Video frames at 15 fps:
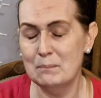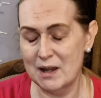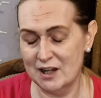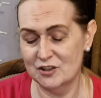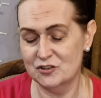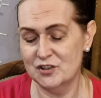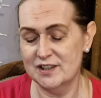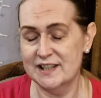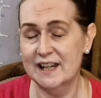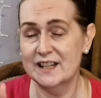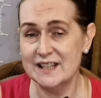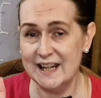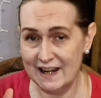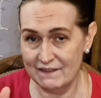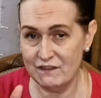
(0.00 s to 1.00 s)
purchase it
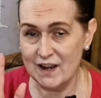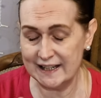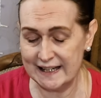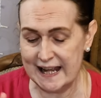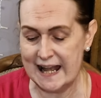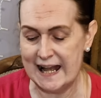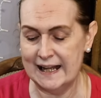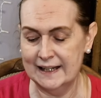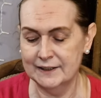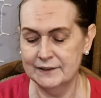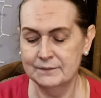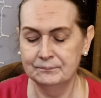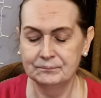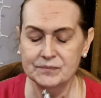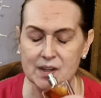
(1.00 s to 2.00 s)
if I can.
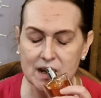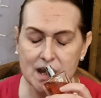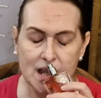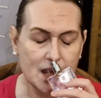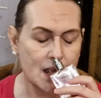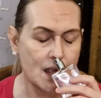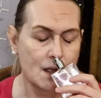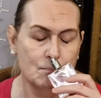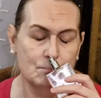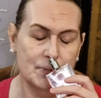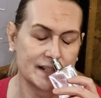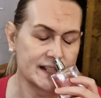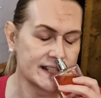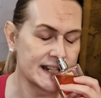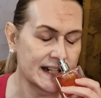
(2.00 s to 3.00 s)

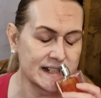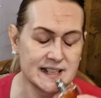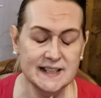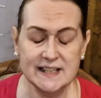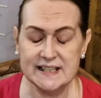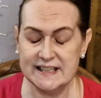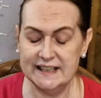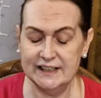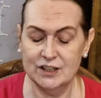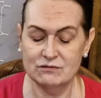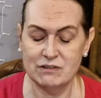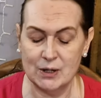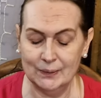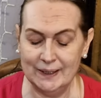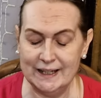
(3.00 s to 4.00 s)
But Sex and the Sea,
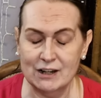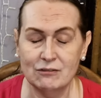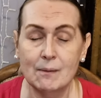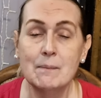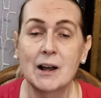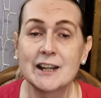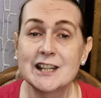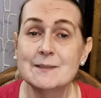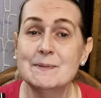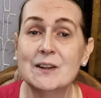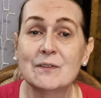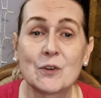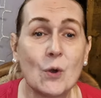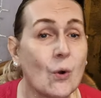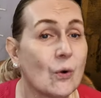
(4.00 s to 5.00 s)
Neroli, it reminds me
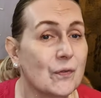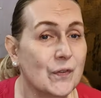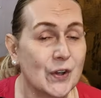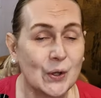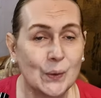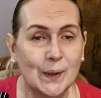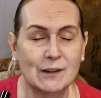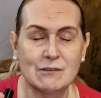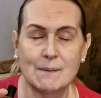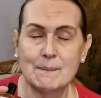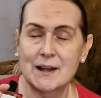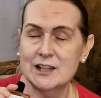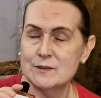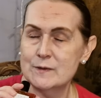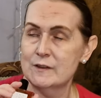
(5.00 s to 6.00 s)
of Corfu. It
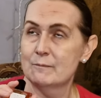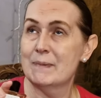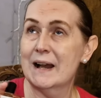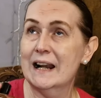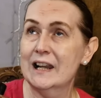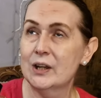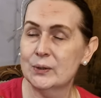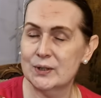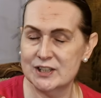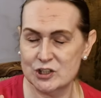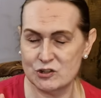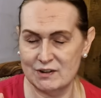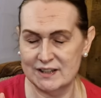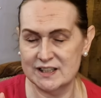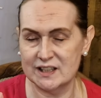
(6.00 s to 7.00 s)
reminds me of Palaeo
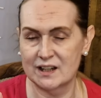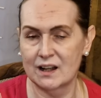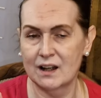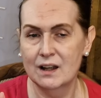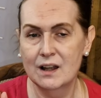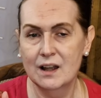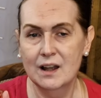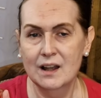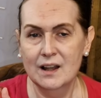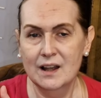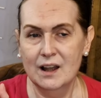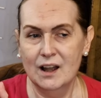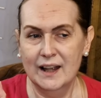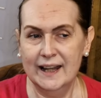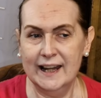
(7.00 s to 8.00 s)
Kostritsa
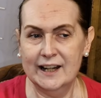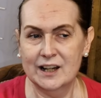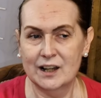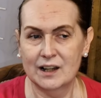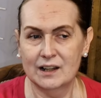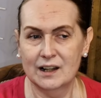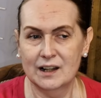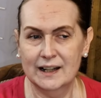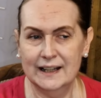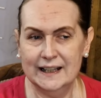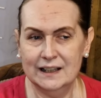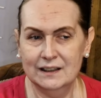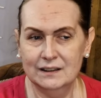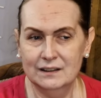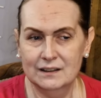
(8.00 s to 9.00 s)
in a
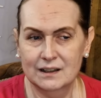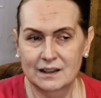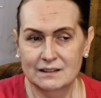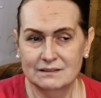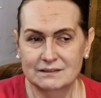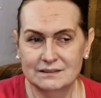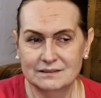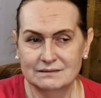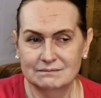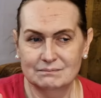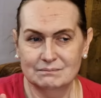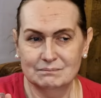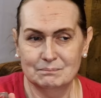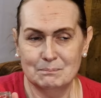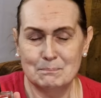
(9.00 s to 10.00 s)
little
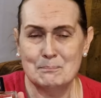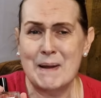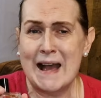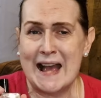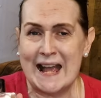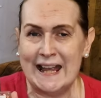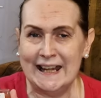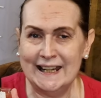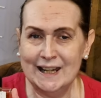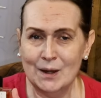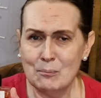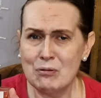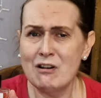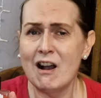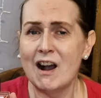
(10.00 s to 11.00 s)
bay,
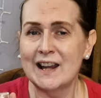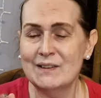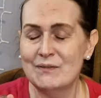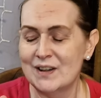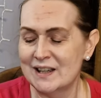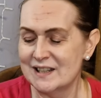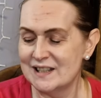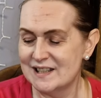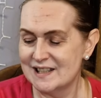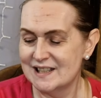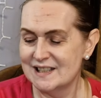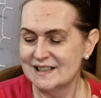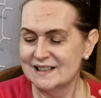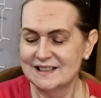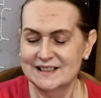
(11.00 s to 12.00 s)
private.
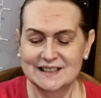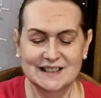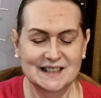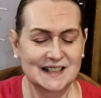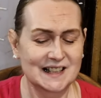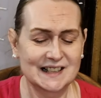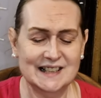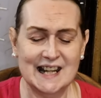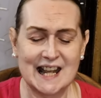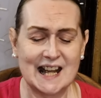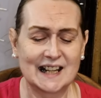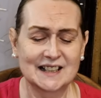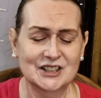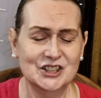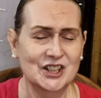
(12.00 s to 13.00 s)

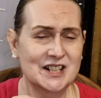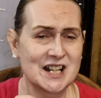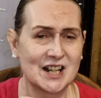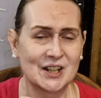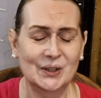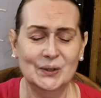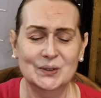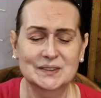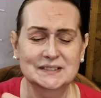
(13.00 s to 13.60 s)
Yeah, you know,